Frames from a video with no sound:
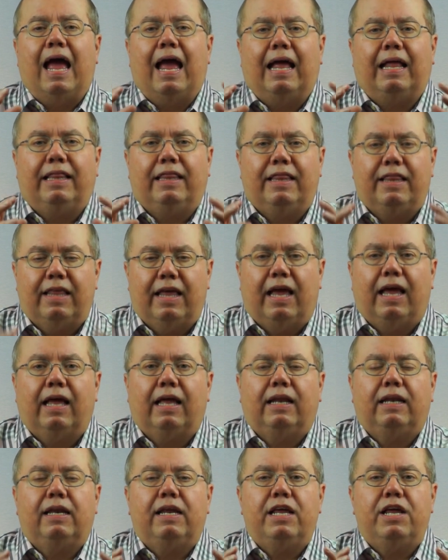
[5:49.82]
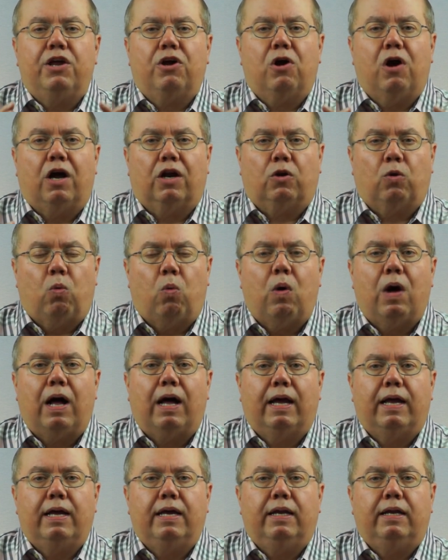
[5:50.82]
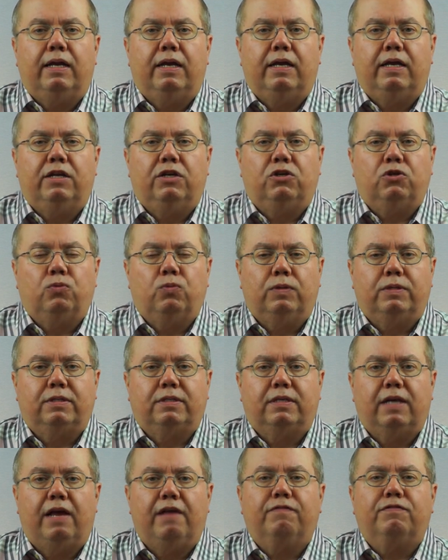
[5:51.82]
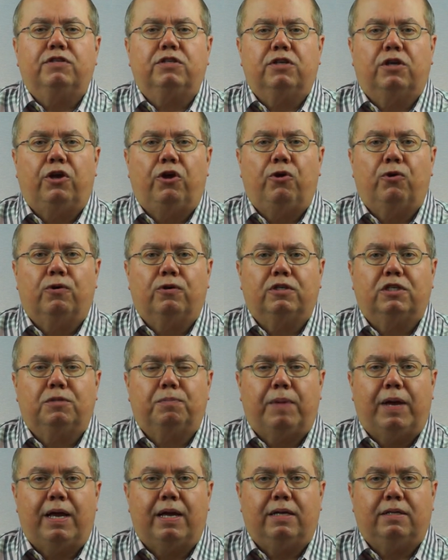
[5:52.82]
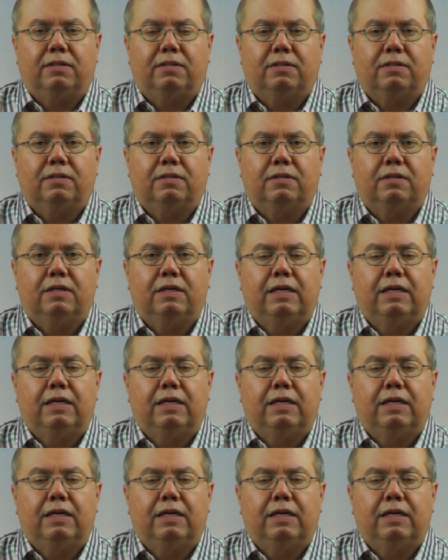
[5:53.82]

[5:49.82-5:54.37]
And then he got quiet into a safe, secure space.